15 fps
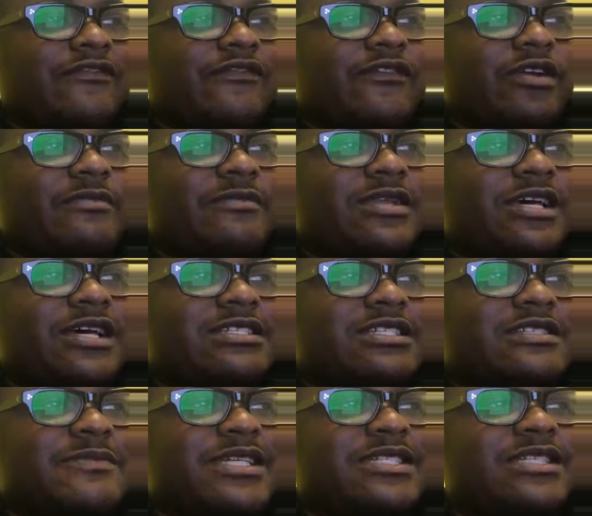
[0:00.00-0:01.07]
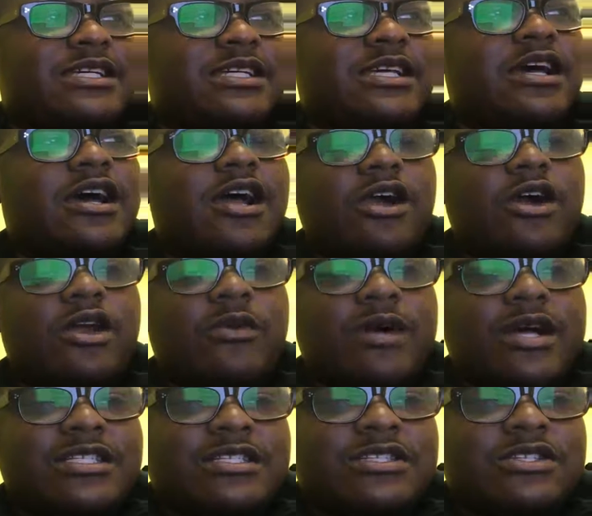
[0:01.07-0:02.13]
my firm does is basically
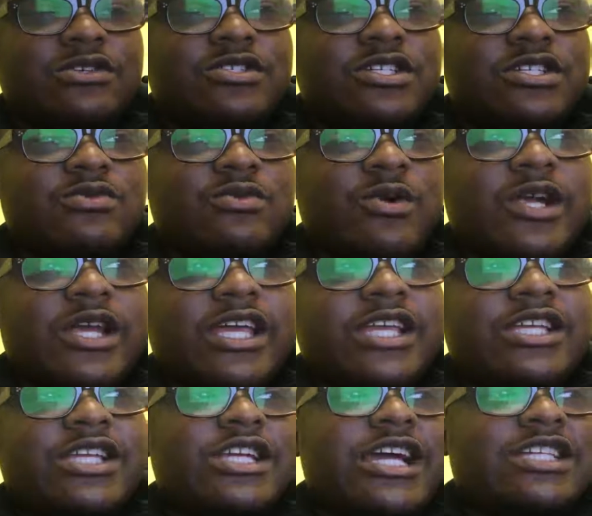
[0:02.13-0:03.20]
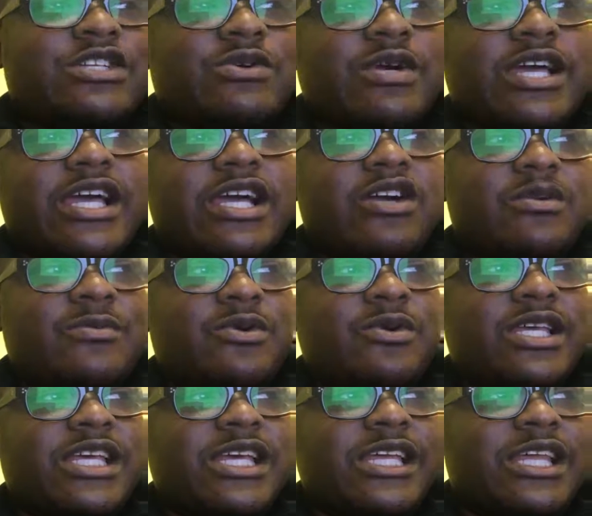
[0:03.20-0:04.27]
Conowise and Associates. We're an international
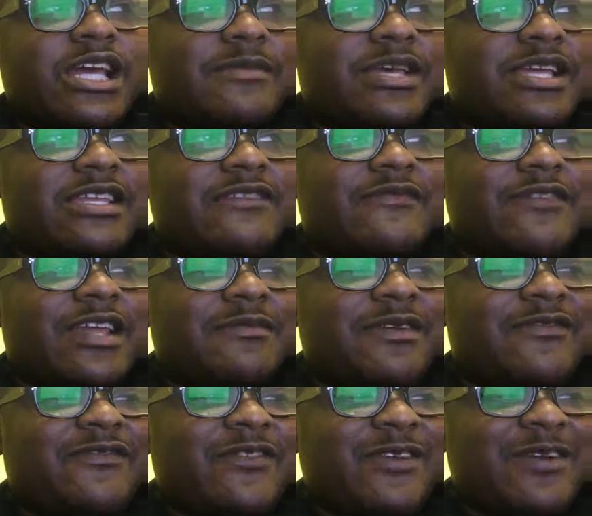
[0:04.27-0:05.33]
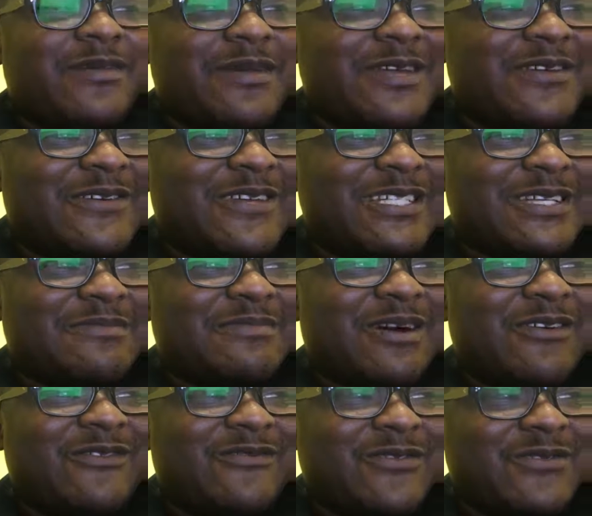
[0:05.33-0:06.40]
equitable economic development firm. I know that's a
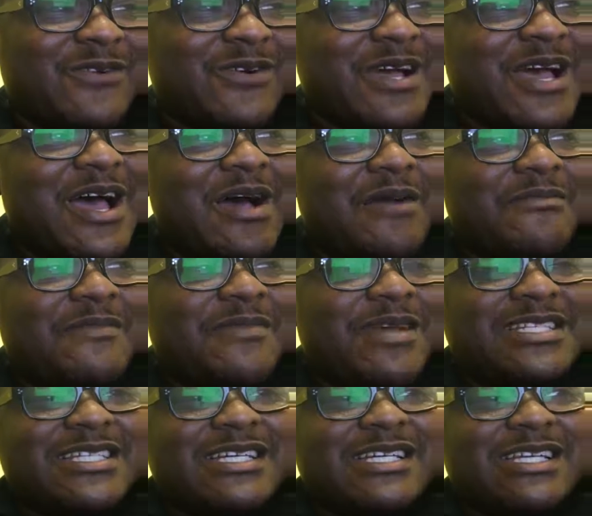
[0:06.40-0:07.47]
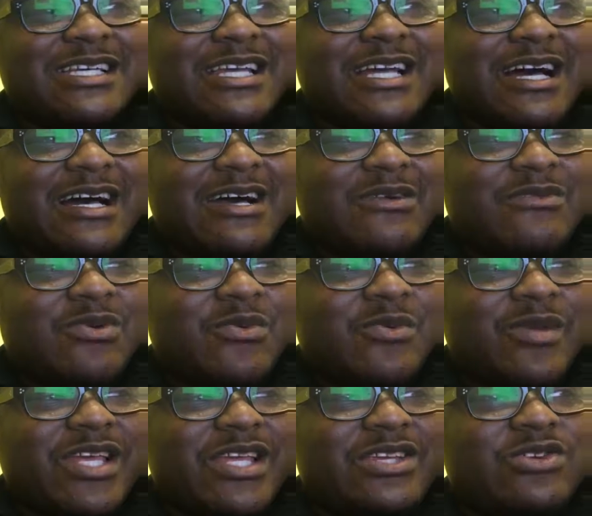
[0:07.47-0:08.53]
mouthful, but basically,
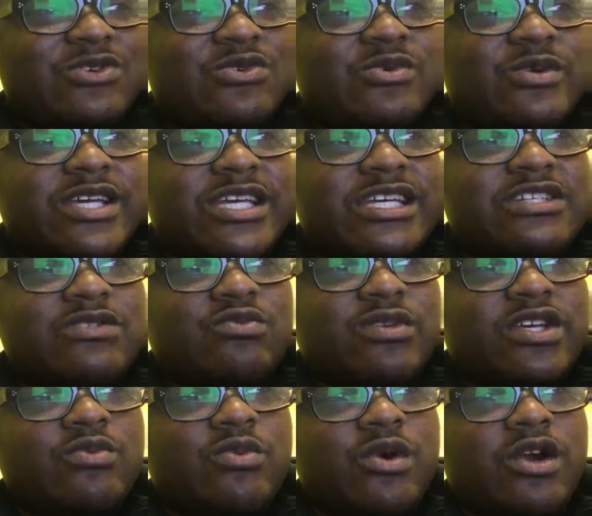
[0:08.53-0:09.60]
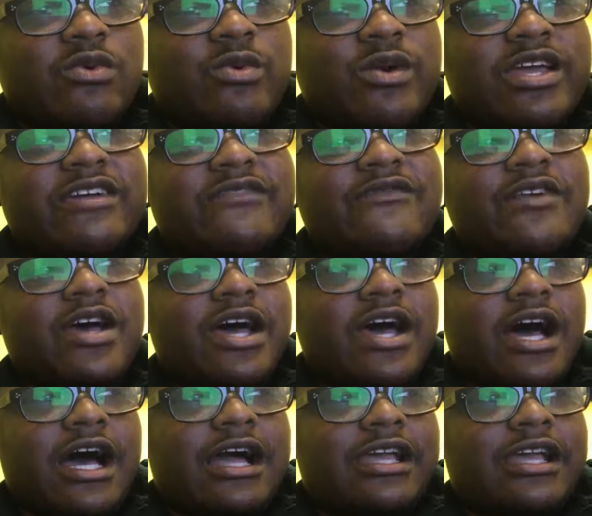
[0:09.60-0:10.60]
what we do is we work with